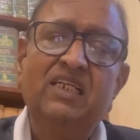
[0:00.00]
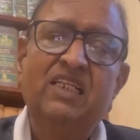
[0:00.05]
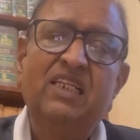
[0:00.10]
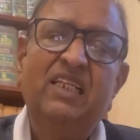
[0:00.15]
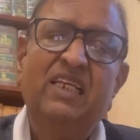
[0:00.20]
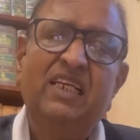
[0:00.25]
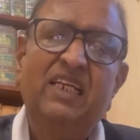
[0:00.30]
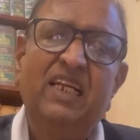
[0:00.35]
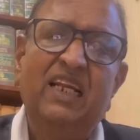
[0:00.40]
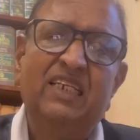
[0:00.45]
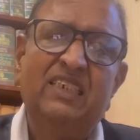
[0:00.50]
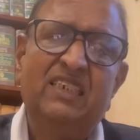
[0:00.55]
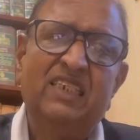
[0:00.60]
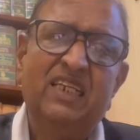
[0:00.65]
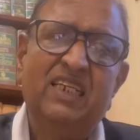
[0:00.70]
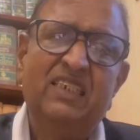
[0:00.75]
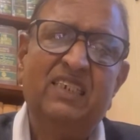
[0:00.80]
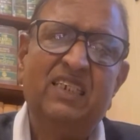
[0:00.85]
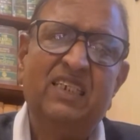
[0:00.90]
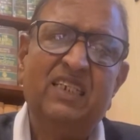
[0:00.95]
The
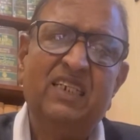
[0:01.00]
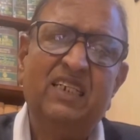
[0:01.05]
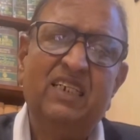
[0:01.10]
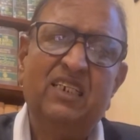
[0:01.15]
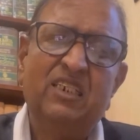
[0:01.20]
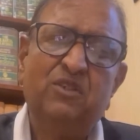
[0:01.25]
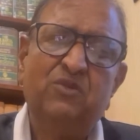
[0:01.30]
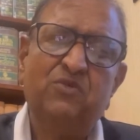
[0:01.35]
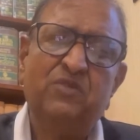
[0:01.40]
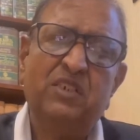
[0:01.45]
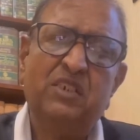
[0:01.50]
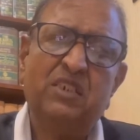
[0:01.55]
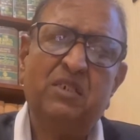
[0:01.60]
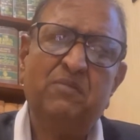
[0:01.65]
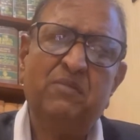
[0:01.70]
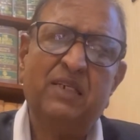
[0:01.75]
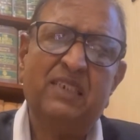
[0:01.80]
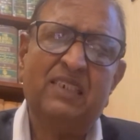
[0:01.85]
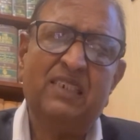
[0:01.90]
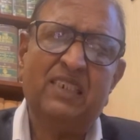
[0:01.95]
legislature in its
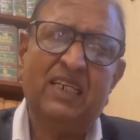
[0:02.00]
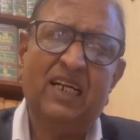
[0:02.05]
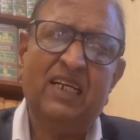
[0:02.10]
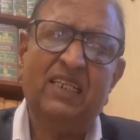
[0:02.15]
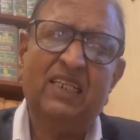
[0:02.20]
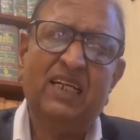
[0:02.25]
wisdom has said